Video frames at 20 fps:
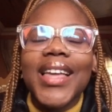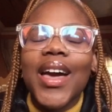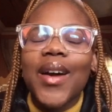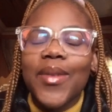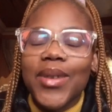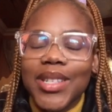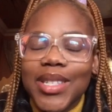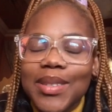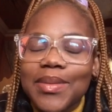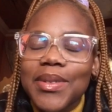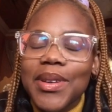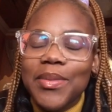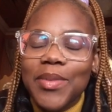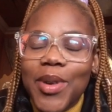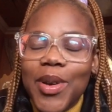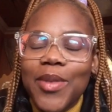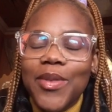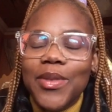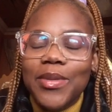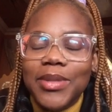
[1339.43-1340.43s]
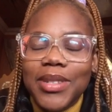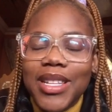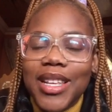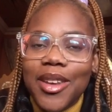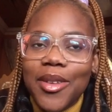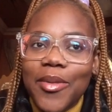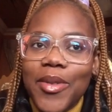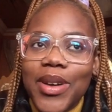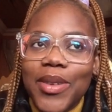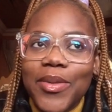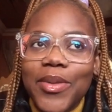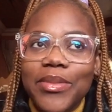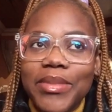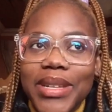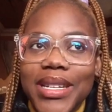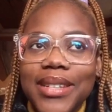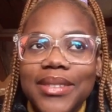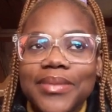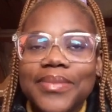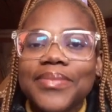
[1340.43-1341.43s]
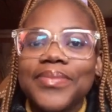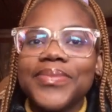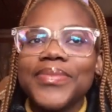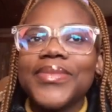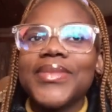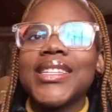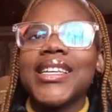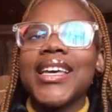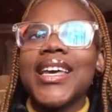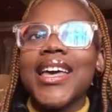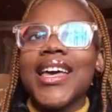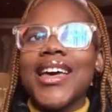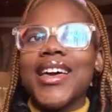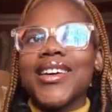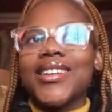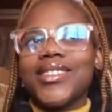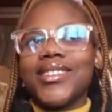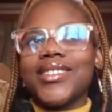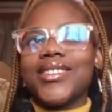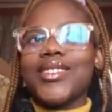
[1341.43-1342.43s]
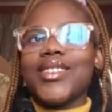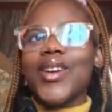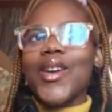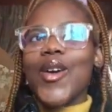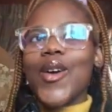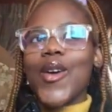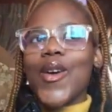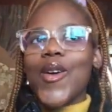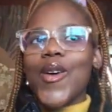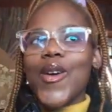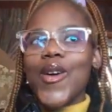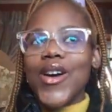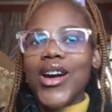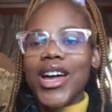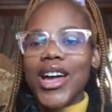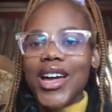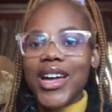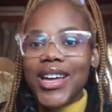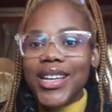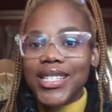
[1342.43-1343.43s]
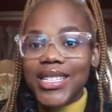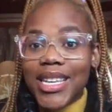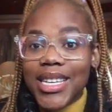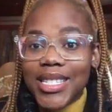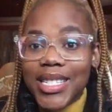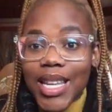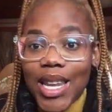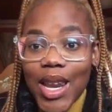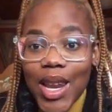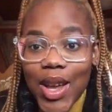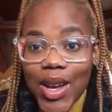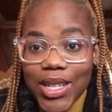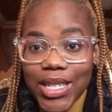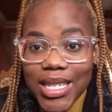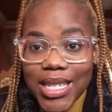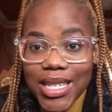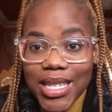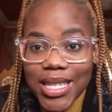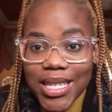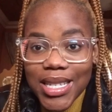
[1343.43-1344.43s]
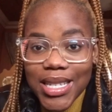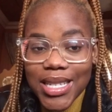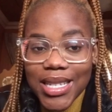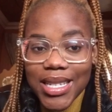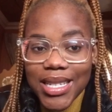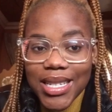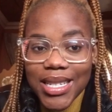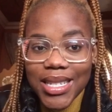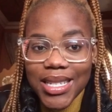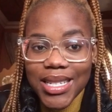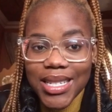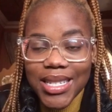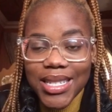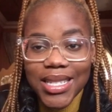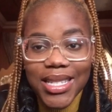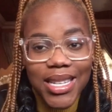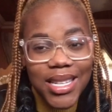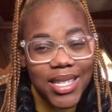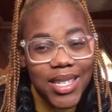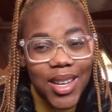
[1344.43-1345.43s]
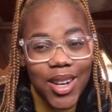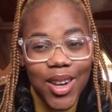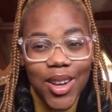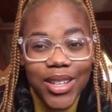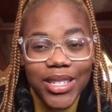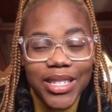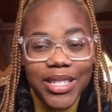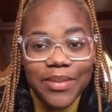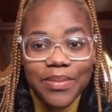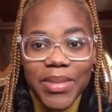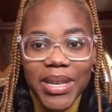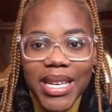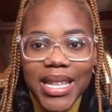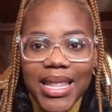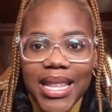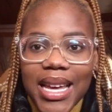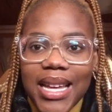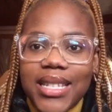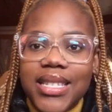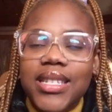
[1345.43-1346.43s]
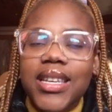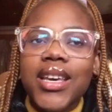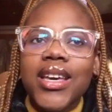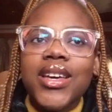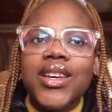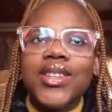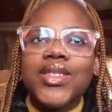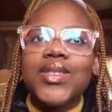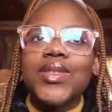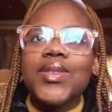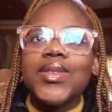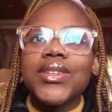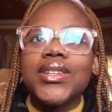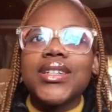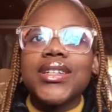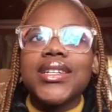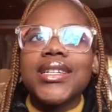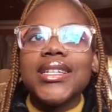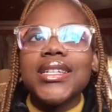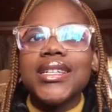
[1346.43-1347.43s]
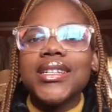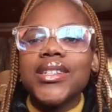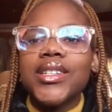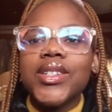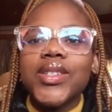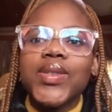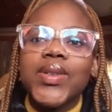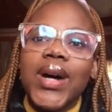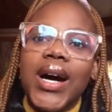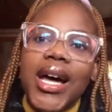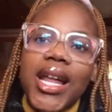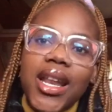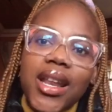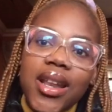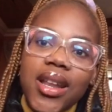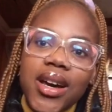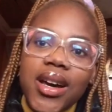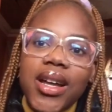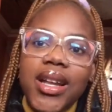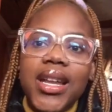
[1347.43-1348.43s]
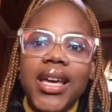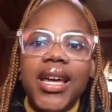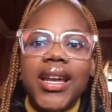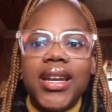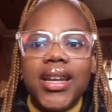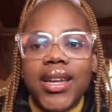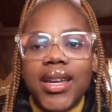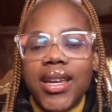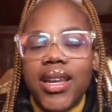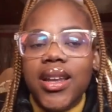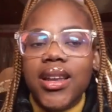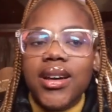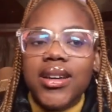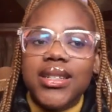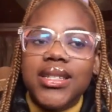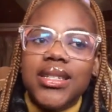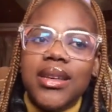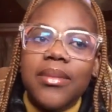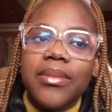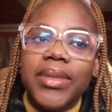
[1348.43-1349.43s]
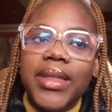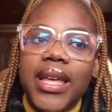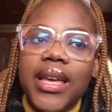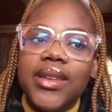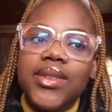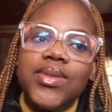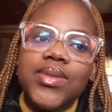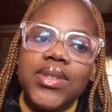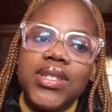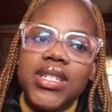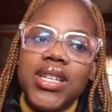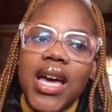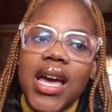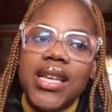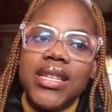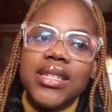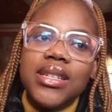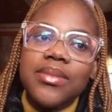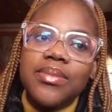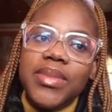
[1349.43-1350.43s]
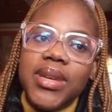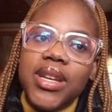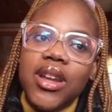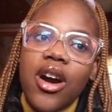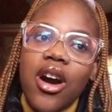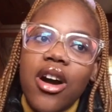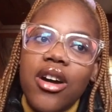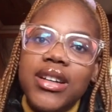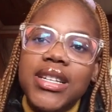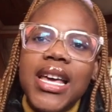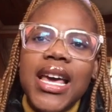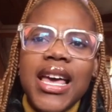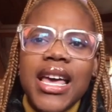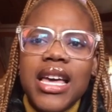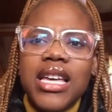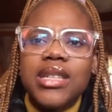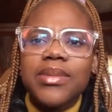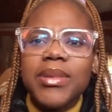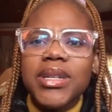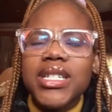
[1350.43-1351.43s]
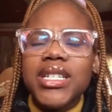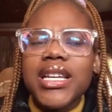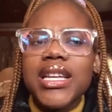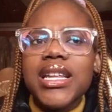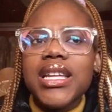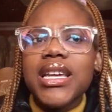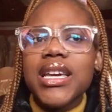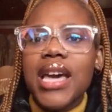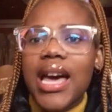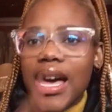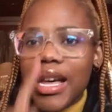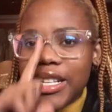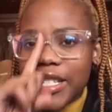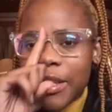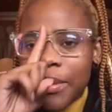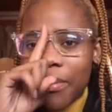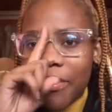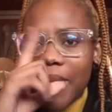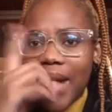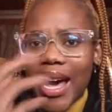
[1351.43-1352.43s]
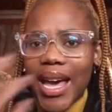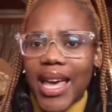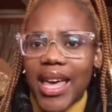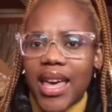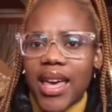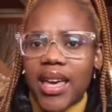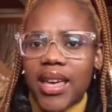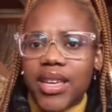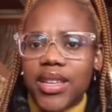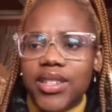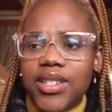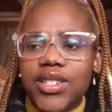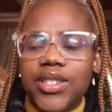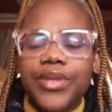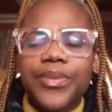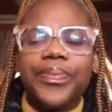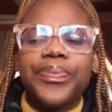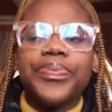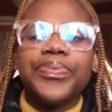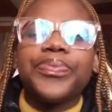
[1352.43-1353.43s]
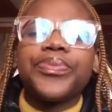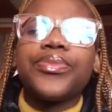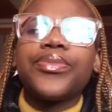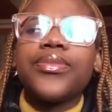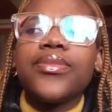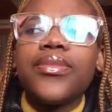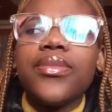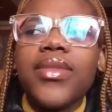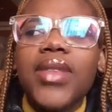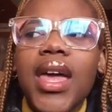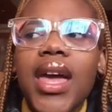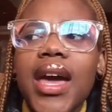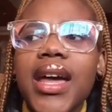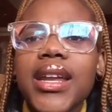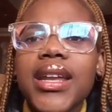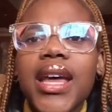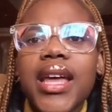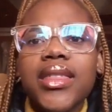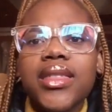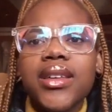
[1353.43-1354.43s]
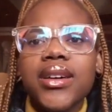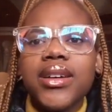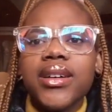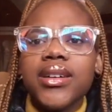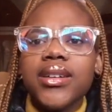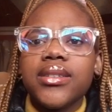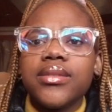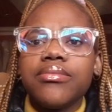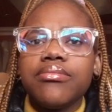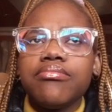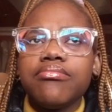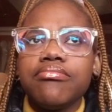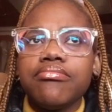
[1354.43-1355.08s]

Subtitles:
I want to be a Proverbs 31 woman. So it takes a lot. It takes a lot to being that. So you really need to unlearn and relearn some things, which hasn't been hard, especially at my age and at the